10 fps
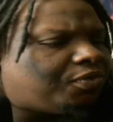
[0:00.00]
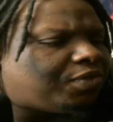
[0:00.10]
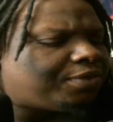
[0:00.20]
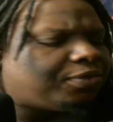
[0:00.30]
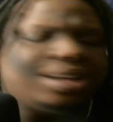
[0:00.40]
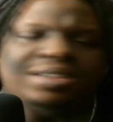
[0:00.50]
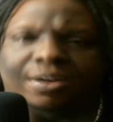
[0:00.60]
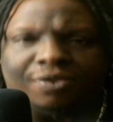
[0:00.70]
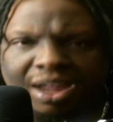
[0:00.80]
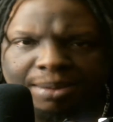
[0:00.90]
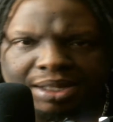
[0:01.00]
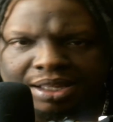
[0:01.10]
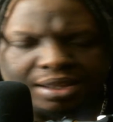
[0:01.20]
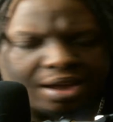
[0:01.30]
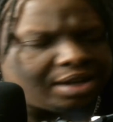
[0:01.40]
Friends and a family
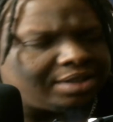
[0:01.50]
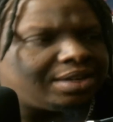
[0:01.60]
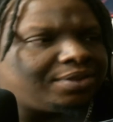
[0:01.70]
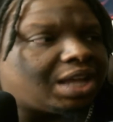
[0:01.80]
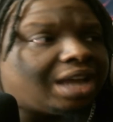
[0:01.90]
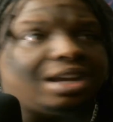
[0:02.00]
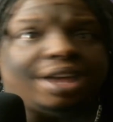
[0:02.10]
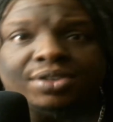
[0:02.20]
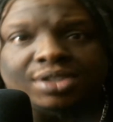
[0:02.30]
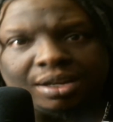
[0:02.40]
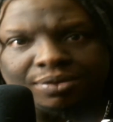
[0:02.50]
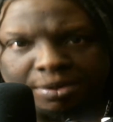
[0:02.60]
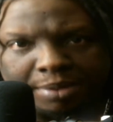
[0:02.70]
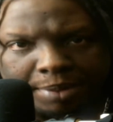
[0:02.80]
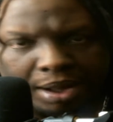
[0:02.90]
in the audience and everything. I never sang in front
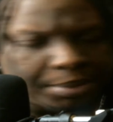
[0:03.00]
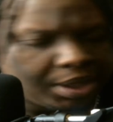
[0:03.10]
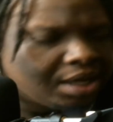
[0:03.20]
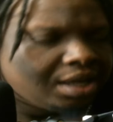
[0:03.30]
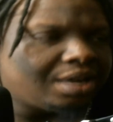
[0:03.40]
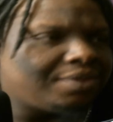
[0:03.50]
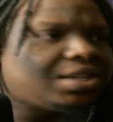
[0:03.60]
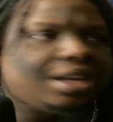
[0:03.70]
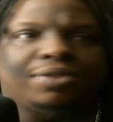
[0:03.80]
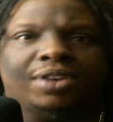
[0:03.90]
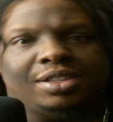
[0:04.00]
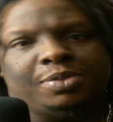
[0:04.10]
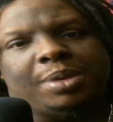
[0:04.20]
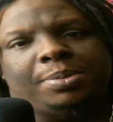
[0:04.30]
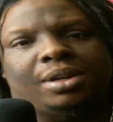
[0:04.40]
of my mom. Never sang in front of these
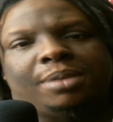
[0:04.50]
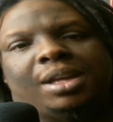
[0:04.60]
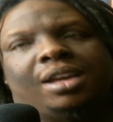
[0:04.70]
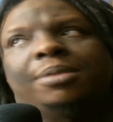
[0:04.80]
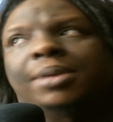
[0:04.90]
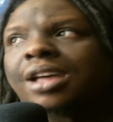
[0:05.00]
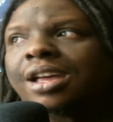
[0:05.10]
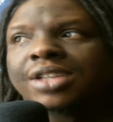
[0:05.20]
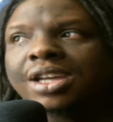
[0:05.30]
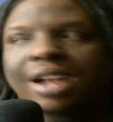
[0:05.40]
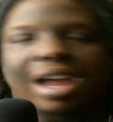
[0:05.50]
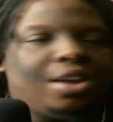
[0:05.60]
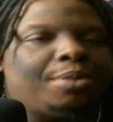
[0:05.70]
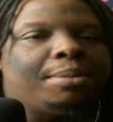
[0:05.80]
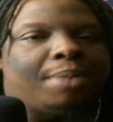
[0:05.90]
people. And I'm like, oh my gosh. Now, I
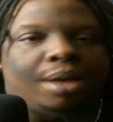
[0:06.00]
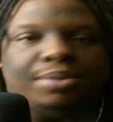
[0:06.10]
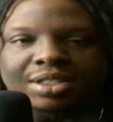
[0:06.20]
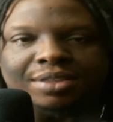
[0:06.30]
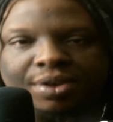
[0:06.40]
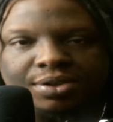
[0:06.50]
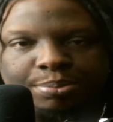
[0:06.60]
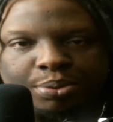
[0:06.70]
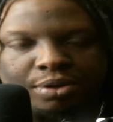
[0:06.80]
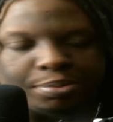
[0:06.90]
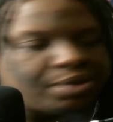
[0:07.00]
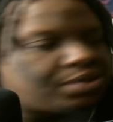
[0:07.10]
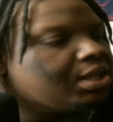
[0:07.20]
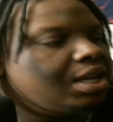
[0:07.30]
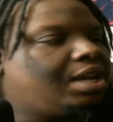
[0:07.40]
know my mom. She's a very supportive
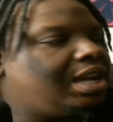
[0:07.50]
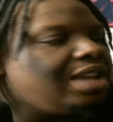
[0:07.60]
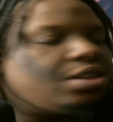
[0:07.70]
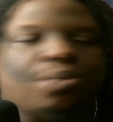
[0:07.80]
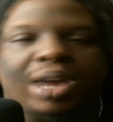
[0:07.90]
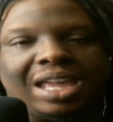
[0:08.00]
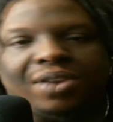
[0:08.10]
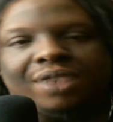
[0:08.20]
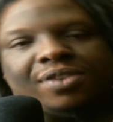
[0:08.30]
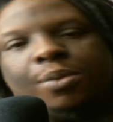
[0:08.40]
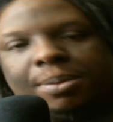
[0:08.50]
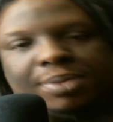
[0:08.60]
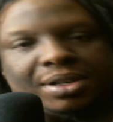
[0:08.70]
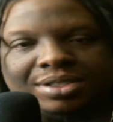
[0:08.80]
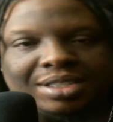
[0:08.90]
person. Either way, even if I went up
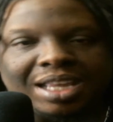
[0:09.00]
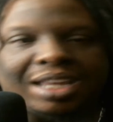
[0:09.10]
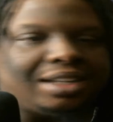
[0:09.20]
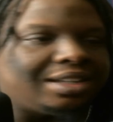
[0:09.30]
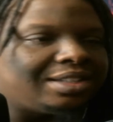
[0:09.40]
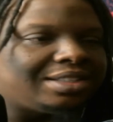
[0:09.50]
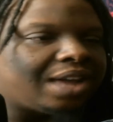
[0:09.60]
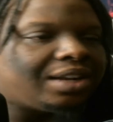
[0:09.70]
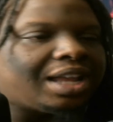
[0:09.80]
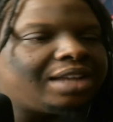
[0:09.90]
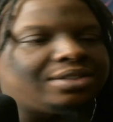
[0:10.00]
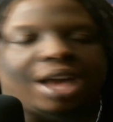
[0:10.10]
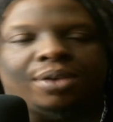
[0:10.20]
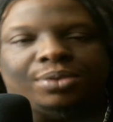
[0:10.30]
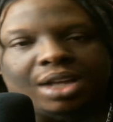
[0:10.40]
there singing and sounding like
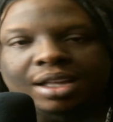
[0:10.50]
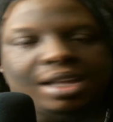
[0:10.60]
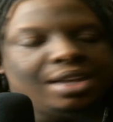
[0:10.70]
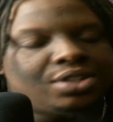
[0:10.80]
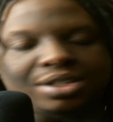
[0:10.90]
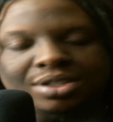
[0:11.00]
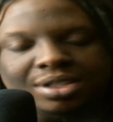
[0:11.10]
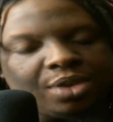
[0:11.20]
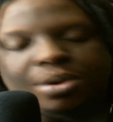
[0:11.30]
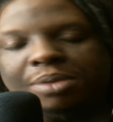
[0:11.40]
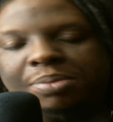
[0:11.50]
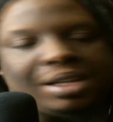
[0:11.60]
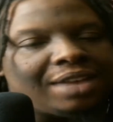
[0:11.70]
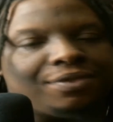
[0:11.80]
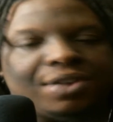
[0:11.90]
Donald Duck, she still would have been
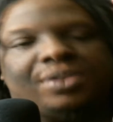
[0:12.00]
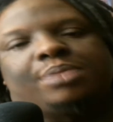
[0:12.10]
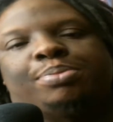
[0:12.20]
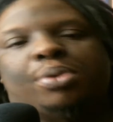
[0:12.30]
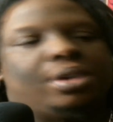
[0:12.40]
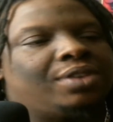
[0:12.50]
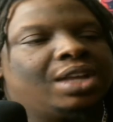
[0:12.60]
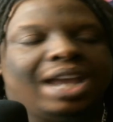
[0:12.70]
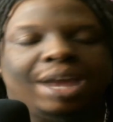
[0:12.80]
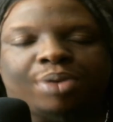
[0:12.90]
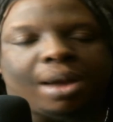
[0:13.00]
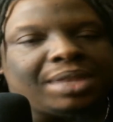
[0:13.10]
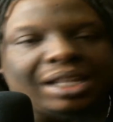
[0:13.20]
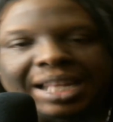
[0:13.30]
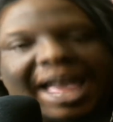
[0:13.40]
like very supportive and probably
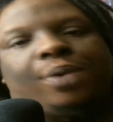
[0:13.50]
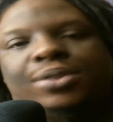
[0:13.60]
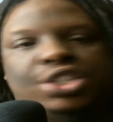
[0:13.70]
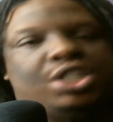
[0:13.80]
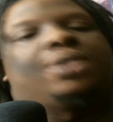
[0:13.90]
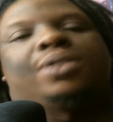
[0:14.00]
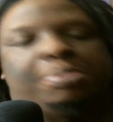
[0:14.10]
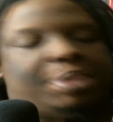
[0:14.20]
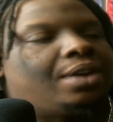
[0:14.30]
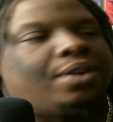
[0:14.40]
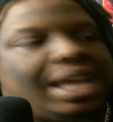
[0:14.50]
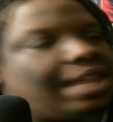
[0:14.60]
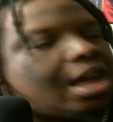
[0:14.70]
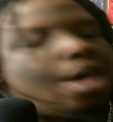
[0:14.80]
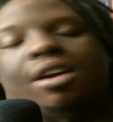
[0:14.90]
the loudest cheering parent in
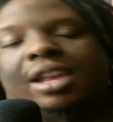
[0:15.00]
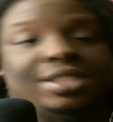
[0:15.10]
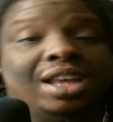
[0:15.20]
the audience.